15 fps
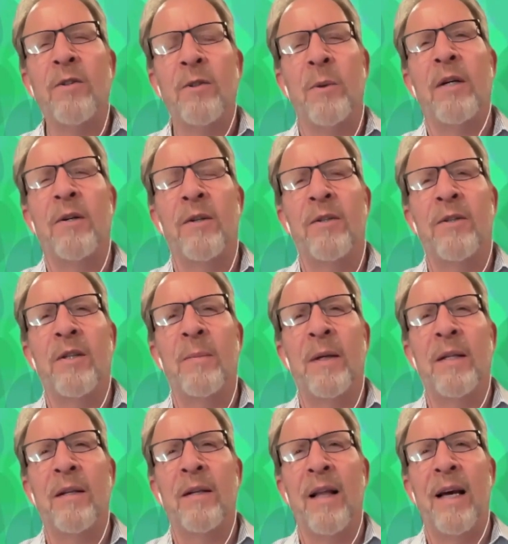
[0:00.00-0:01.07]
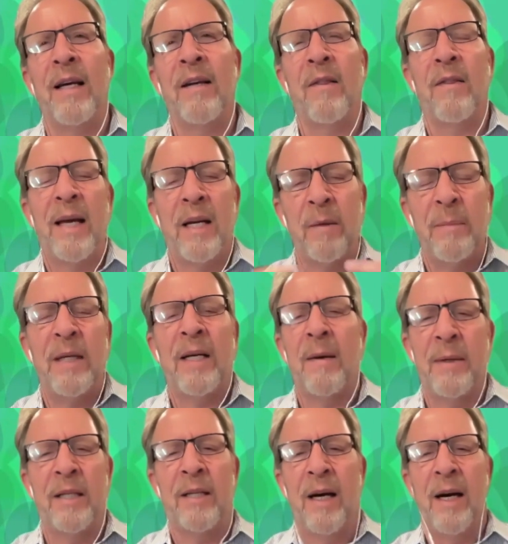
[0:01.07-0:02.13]
occurs to me that like they could be
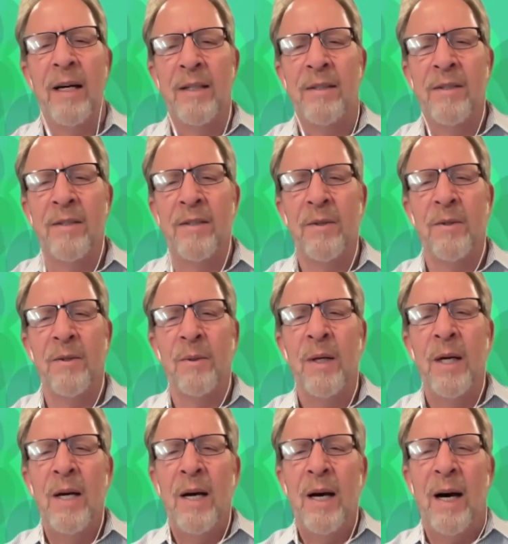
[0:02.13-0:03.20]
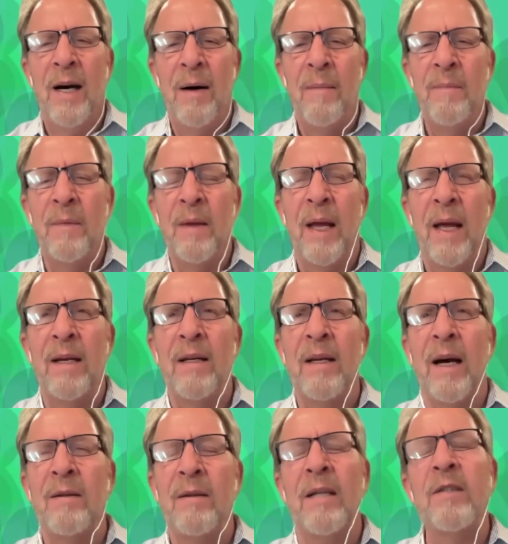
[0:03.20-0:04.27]
coming to us too.
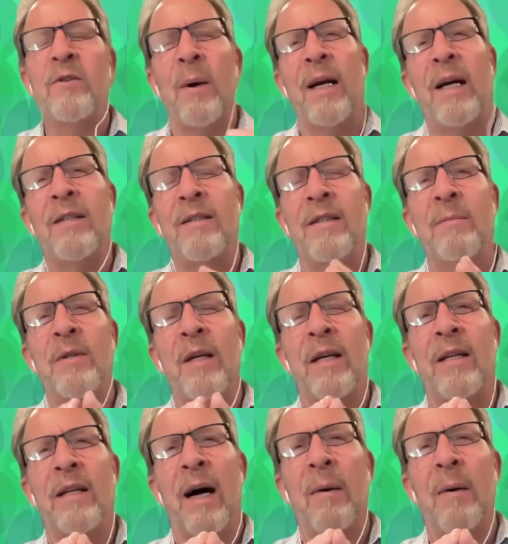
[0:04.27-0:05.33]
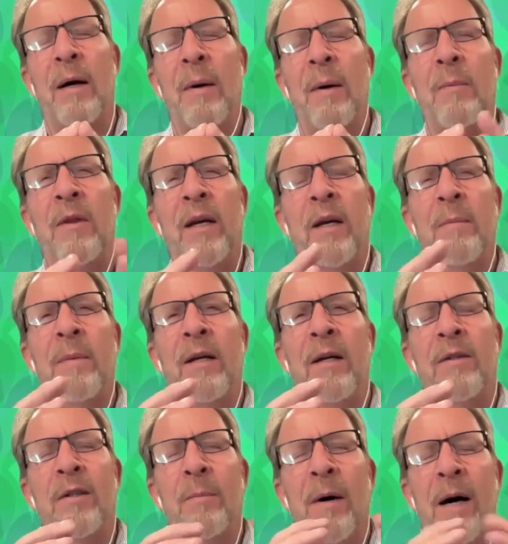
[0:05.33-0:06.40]
It seems like I'm thinking about
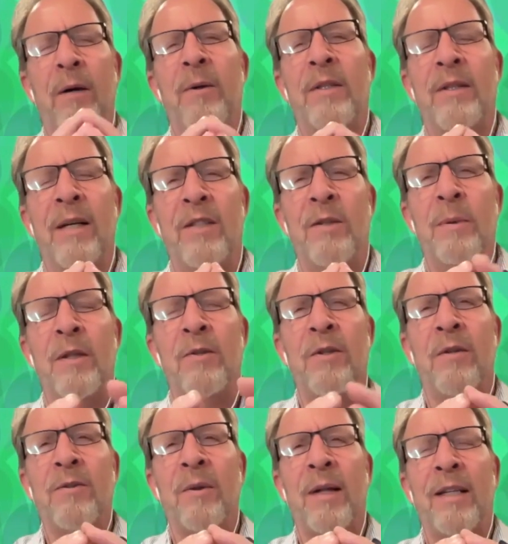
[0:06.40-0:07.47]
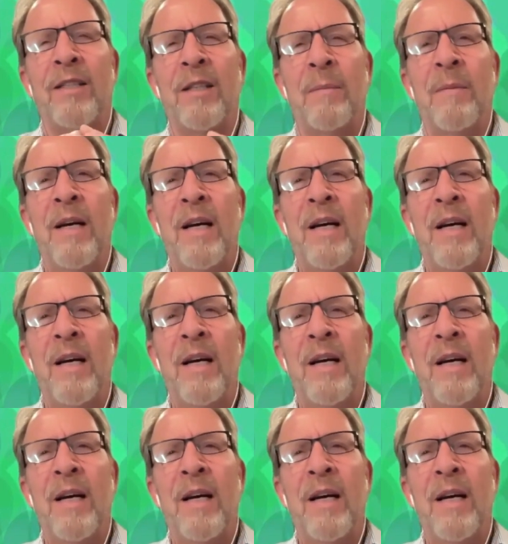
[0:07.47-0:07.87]
democratization, but there's also like some